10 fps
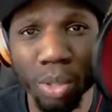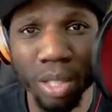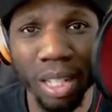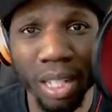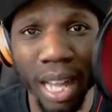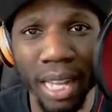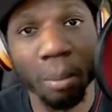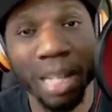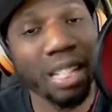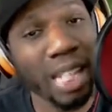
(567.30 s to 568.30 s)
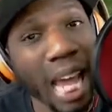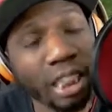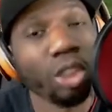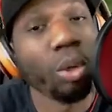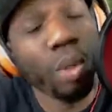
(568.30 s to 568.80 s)
look like. That's
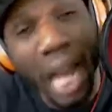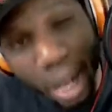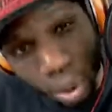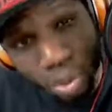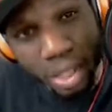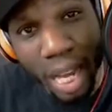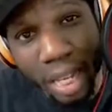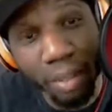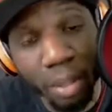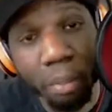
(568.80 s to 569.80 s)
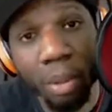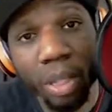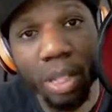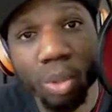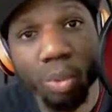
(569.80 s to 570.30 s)
actually on the outside of the
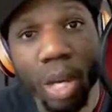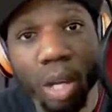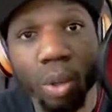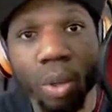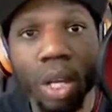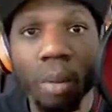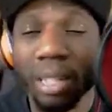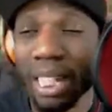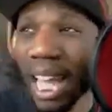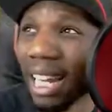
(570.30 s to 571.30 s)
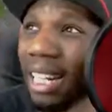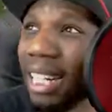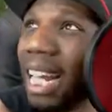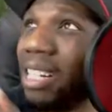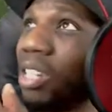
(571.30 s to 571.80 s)
building as well. But they had like
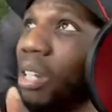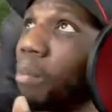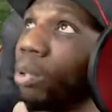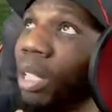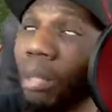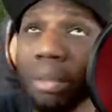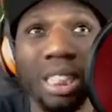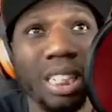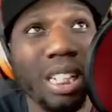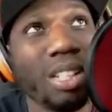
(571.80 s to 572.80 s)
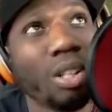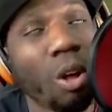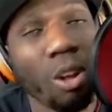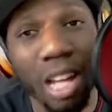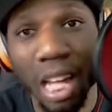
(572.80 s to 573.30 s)
Knights Templar images and
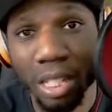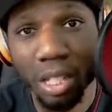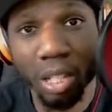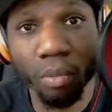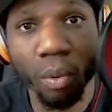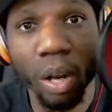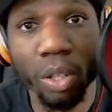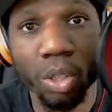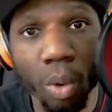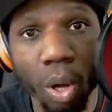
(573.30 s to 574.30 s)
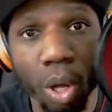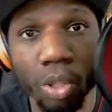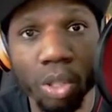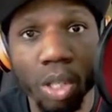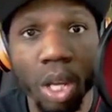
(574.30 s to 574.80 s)
all kinds of stuff around these
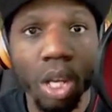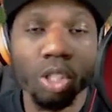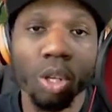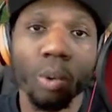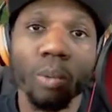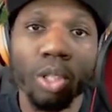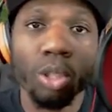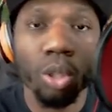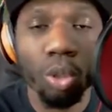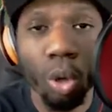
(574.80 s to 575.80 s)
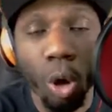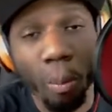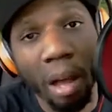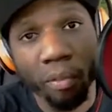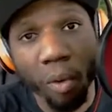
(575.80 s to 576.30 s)
walls. So we went to the door on
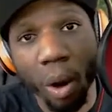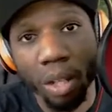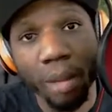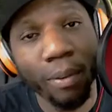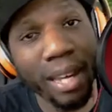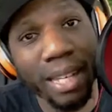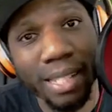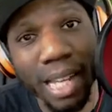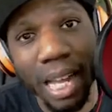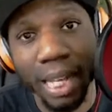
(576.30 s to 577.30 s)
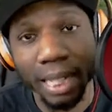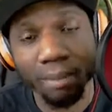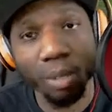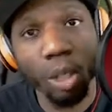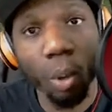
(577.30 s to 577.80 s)
my far left hand side.
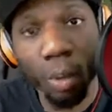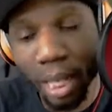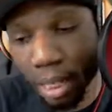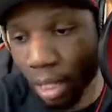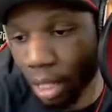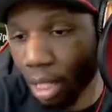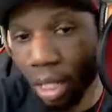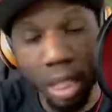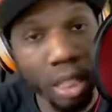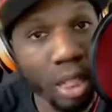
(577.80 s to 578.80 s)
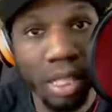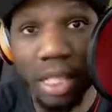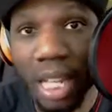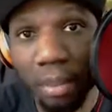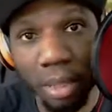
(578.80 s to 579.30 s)
We go in, he does the
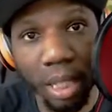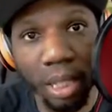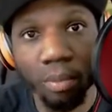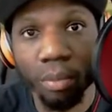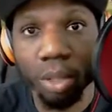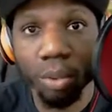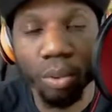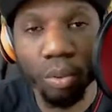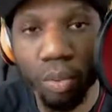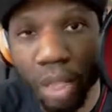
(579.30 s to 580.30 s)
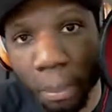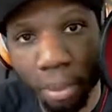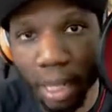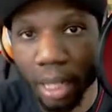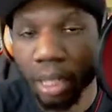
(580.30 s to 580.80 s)
same thing. We do the
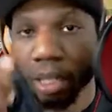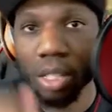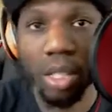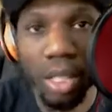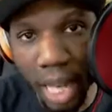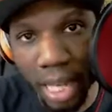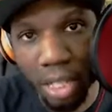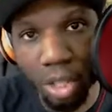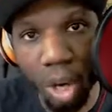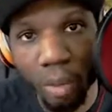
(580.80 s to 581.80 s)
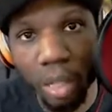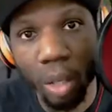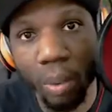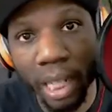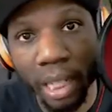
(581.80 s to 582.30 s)
fingerprint, flies his car, we
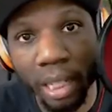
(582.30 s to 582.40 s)
go in.